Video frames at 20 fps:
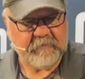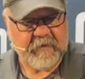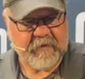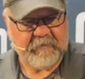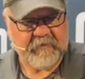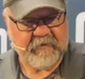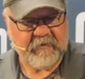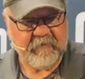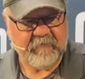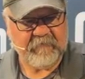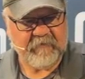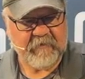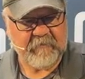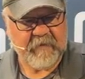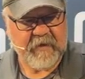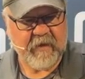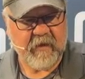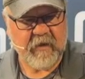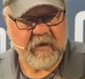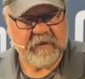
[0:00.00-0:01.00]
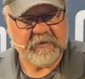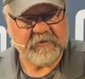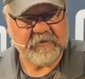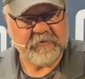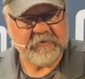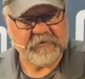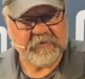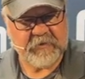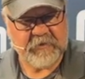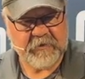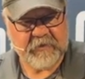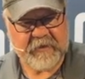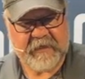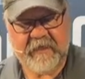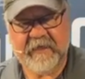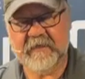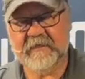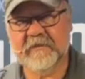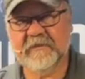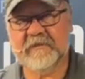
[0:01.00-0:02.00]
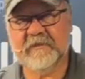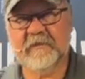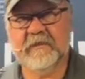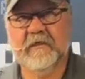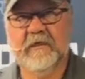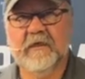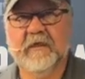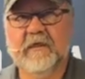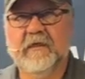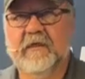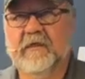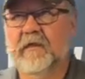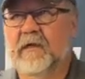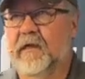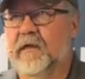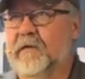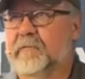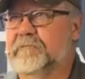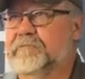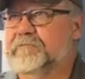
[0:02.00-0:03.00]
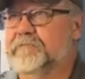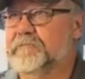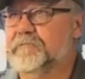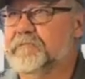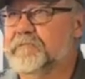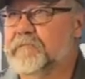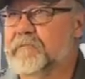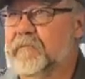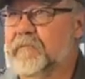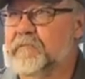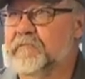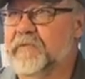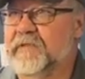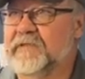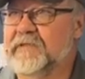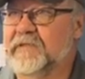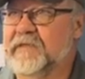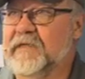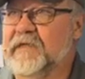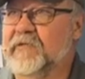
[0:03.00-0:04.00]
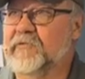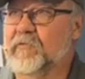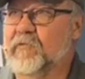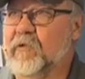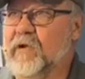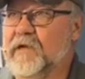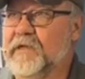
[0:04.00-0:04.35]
maybe your female hunters or your kids, but either